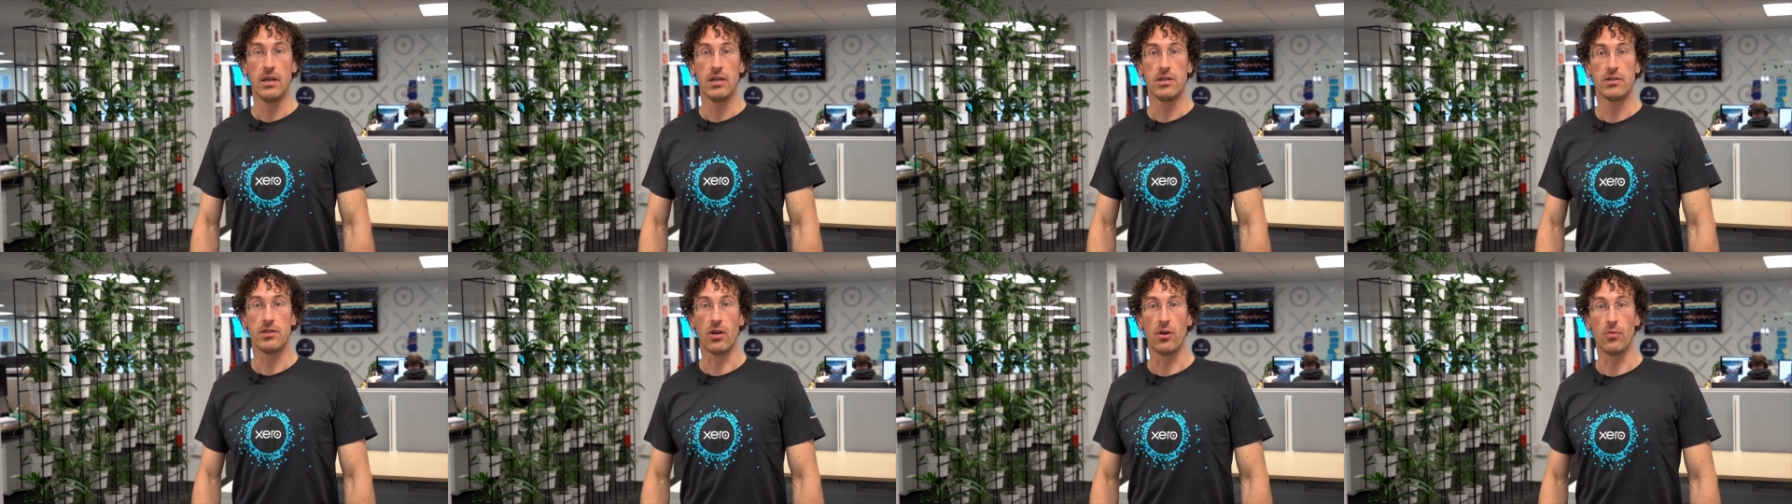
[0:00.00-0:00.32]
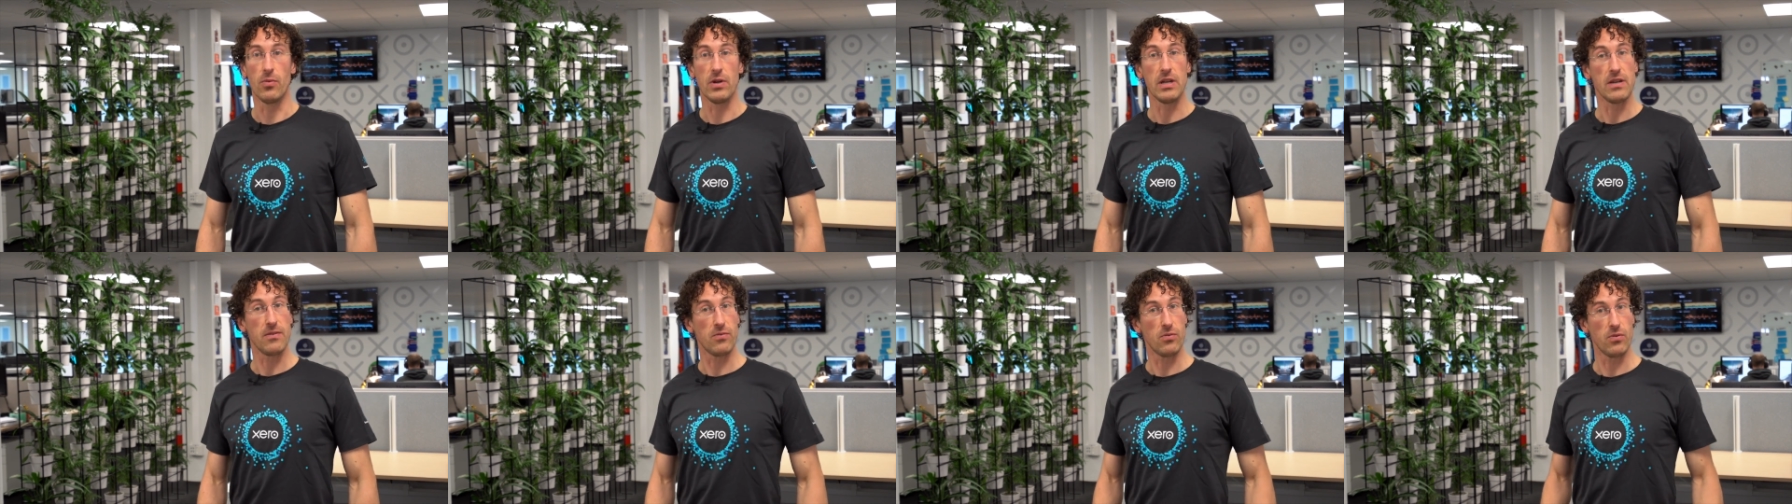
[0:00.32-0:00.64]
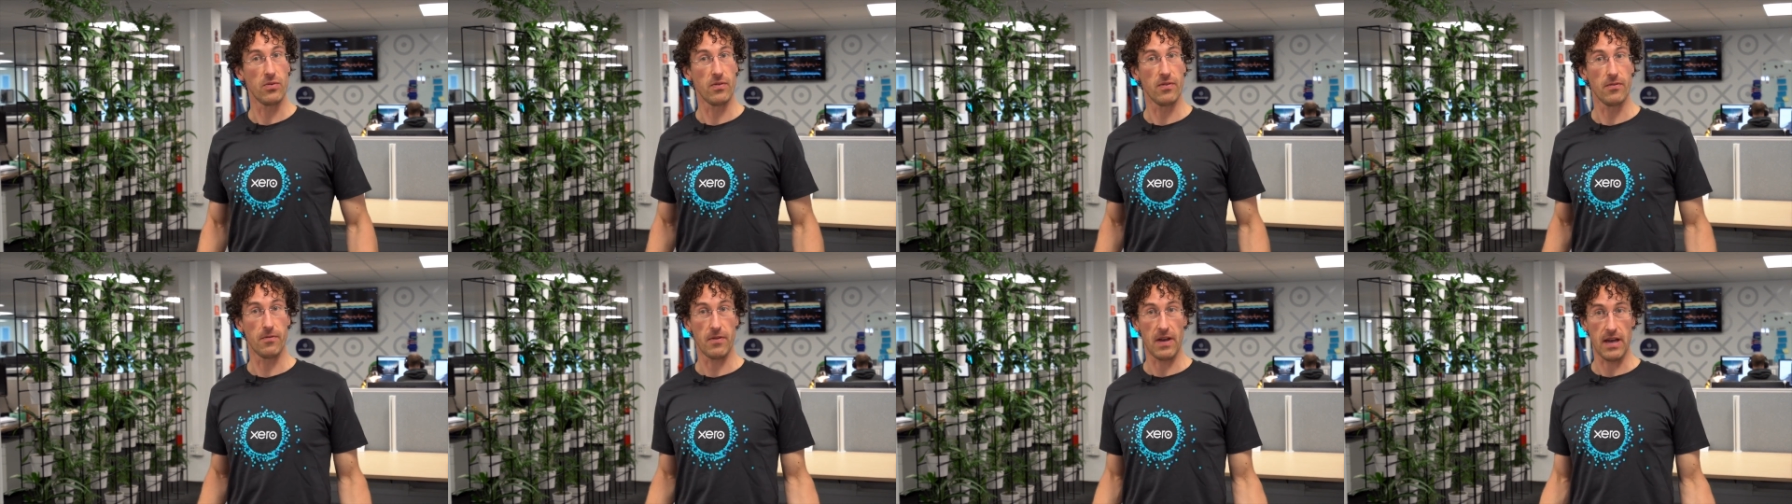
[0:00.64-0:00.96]
so whenever
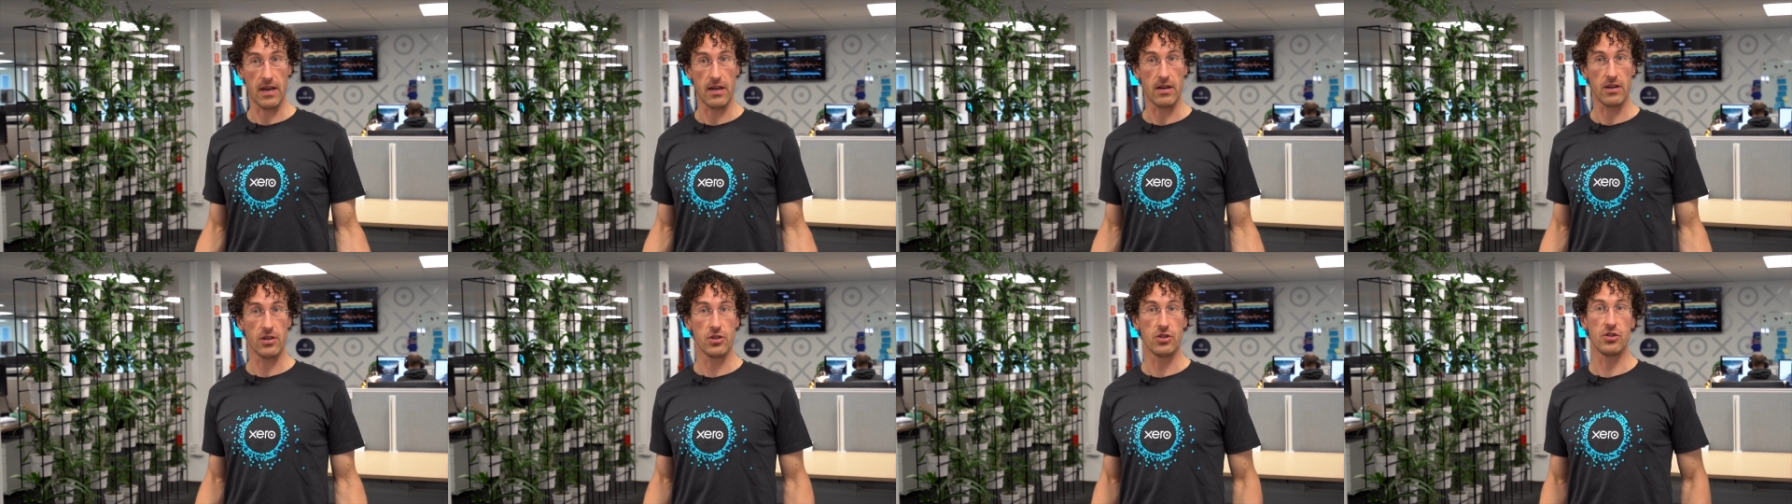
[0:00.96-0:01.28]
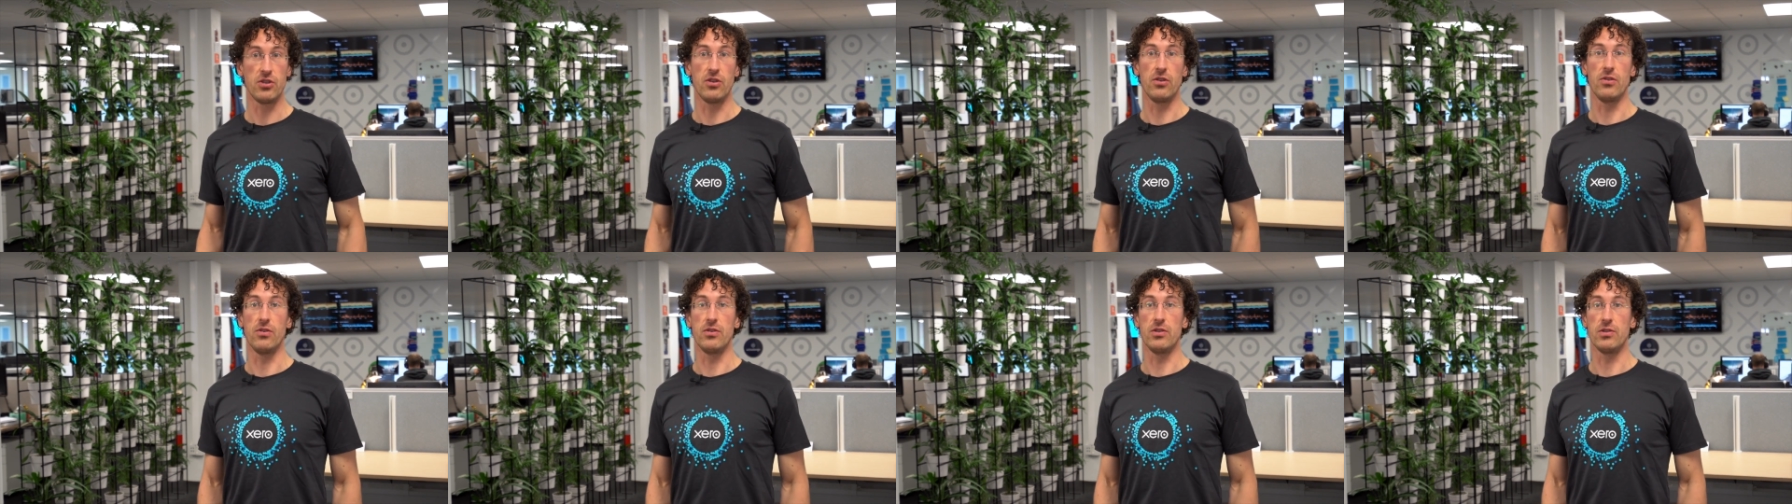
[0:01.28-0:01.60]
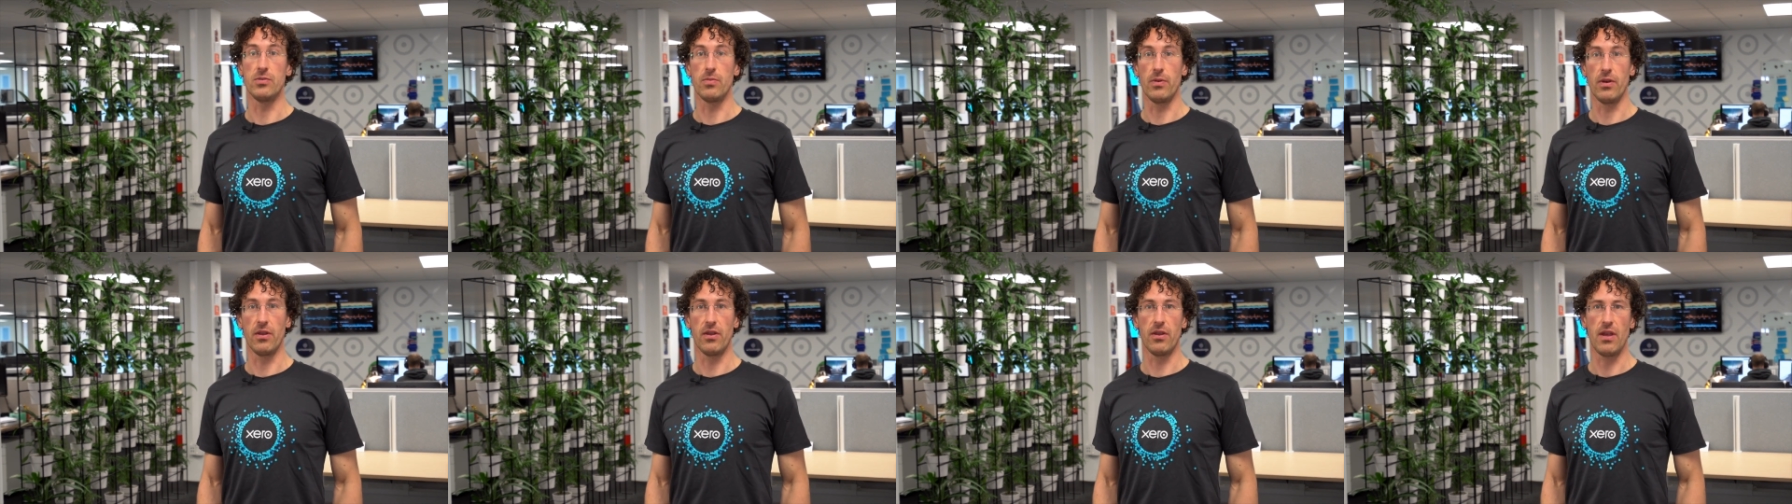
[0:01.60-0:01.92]
we've had
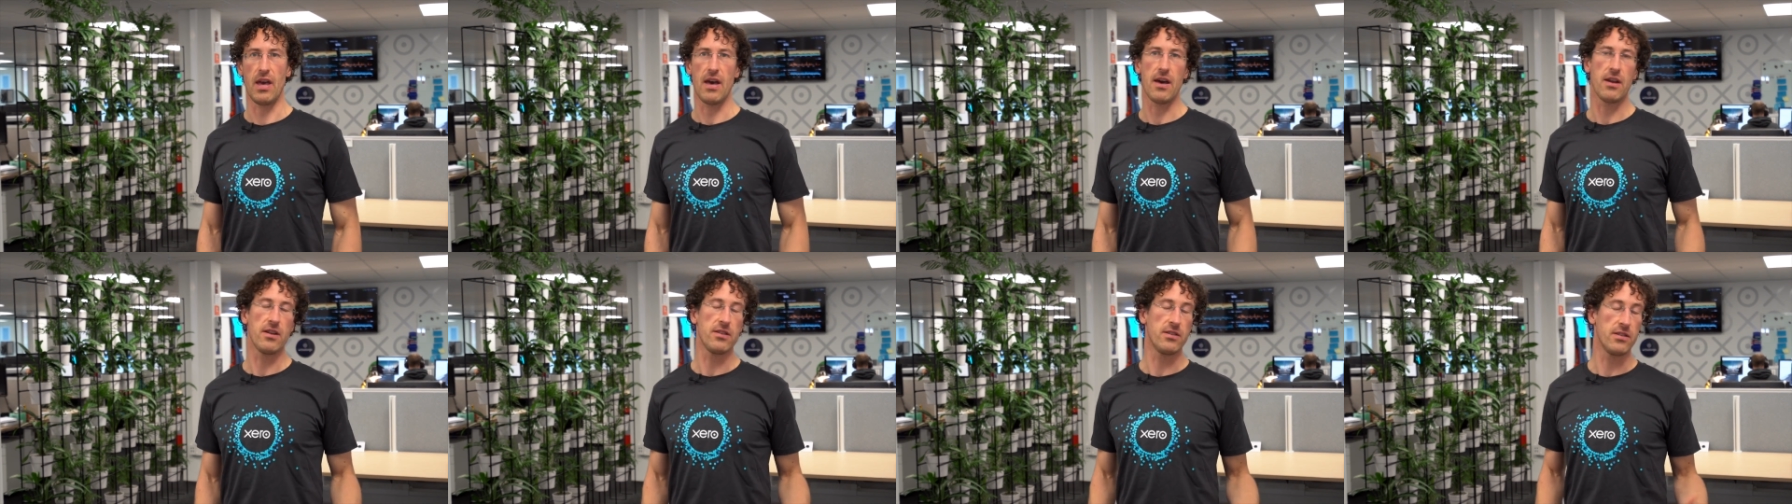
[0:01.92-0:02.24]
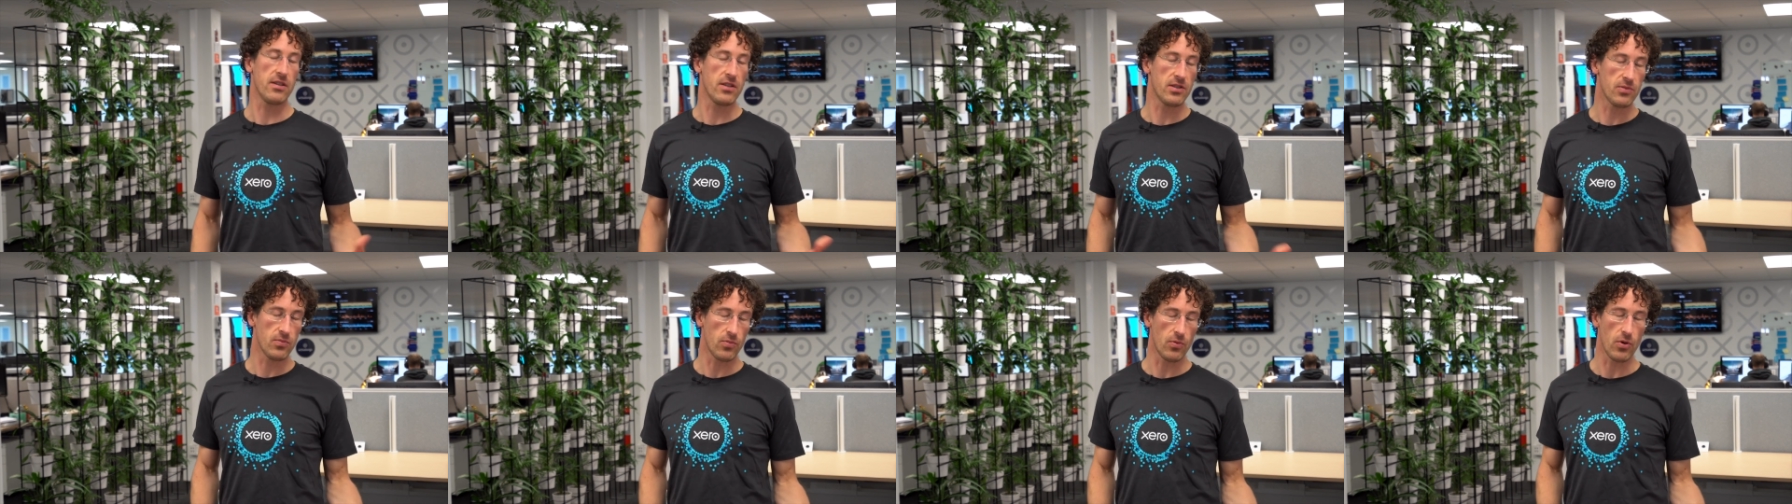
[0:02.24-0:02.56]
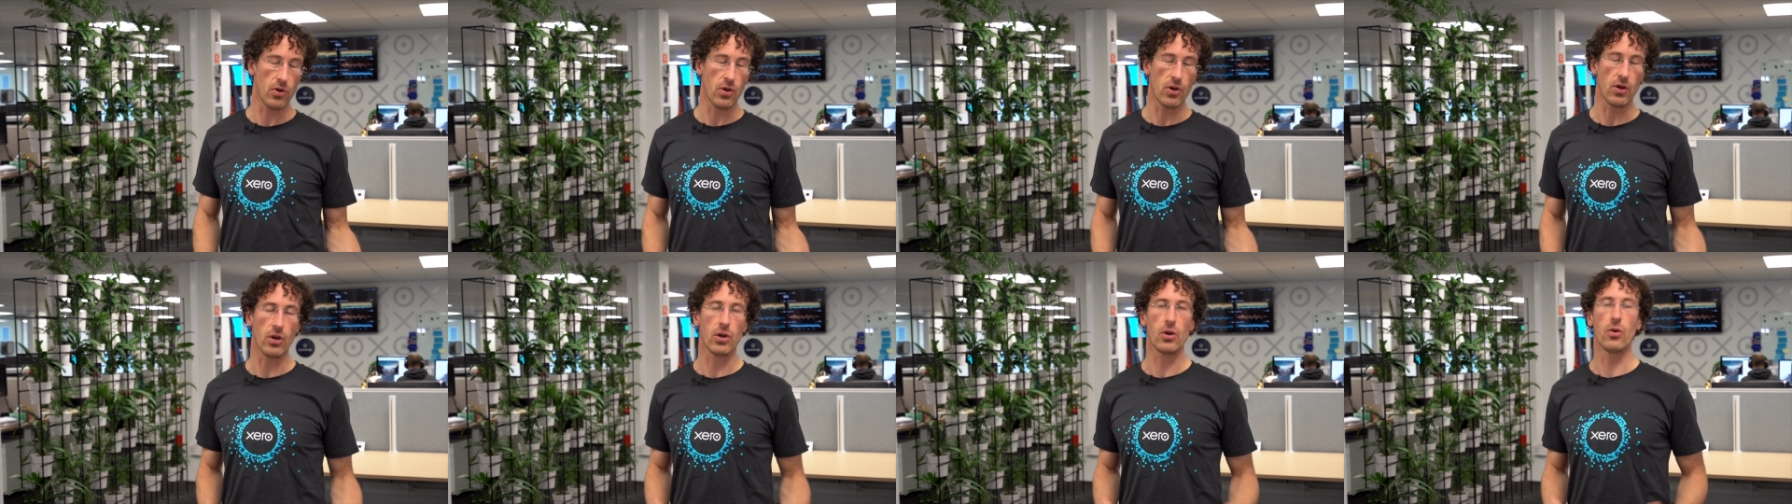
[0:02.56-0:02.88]
issues with how does this
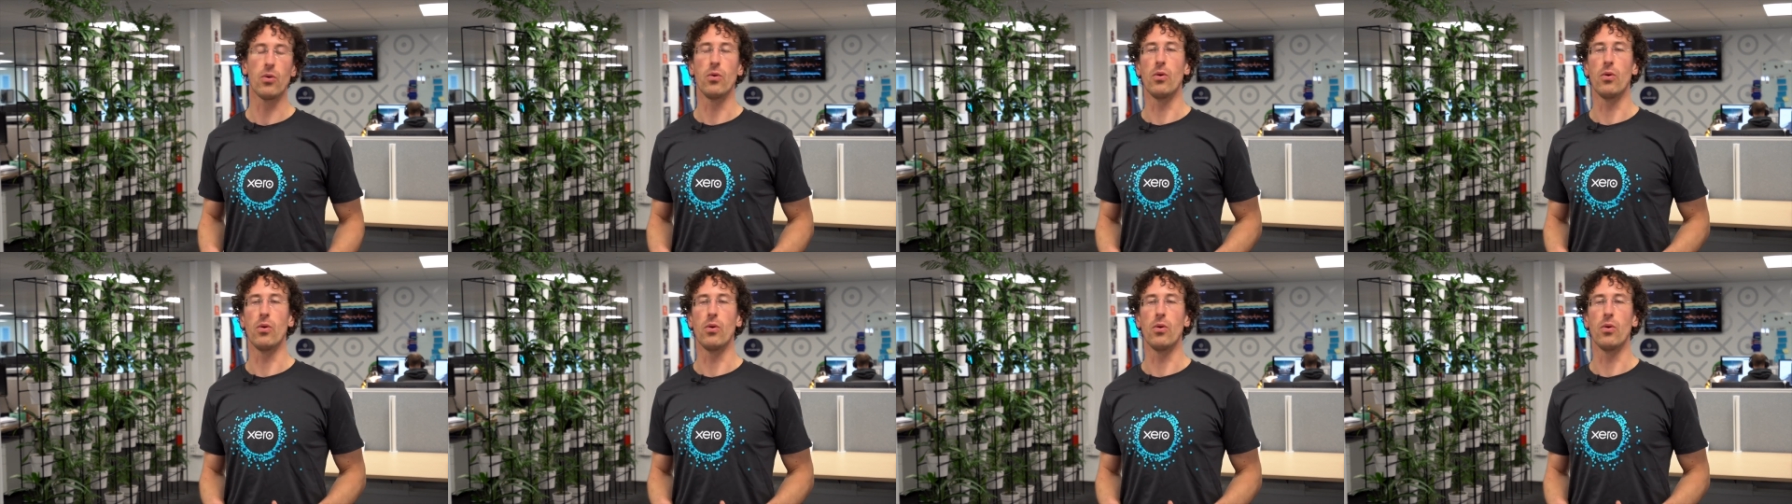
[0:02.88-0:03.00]
work